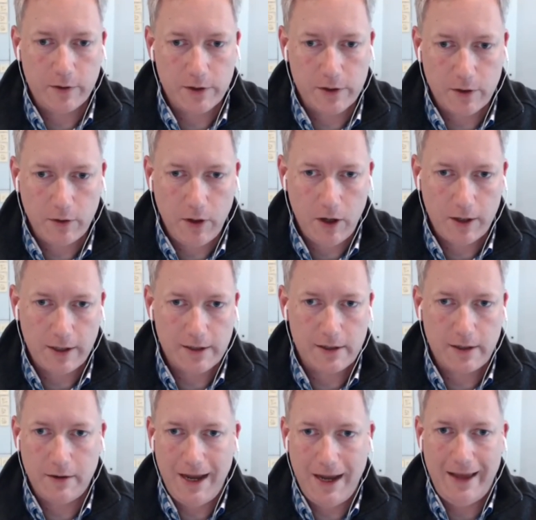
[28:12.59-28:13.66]
so long as
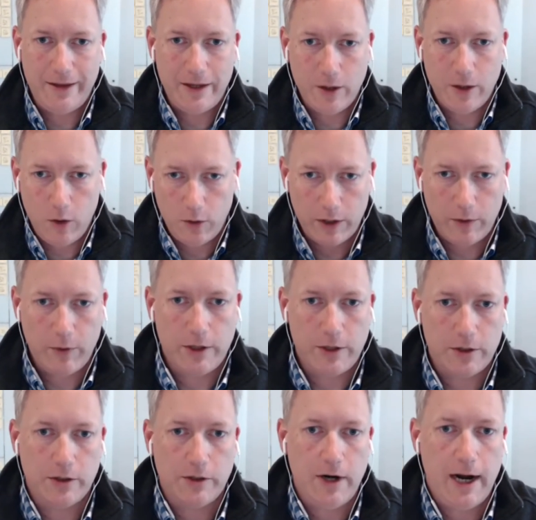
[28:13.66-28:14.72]
they're not the only ones you're
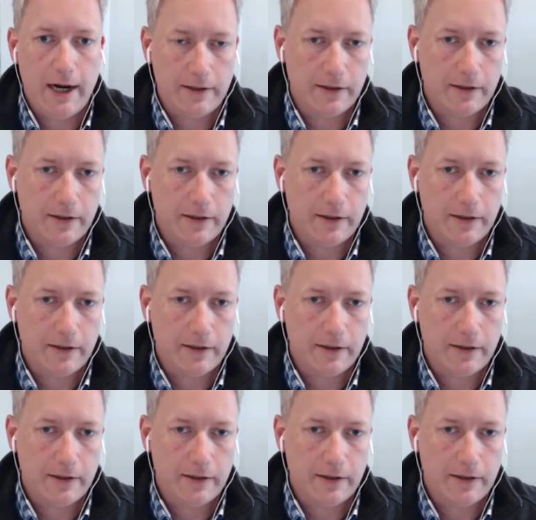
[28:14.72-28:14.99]
attracting.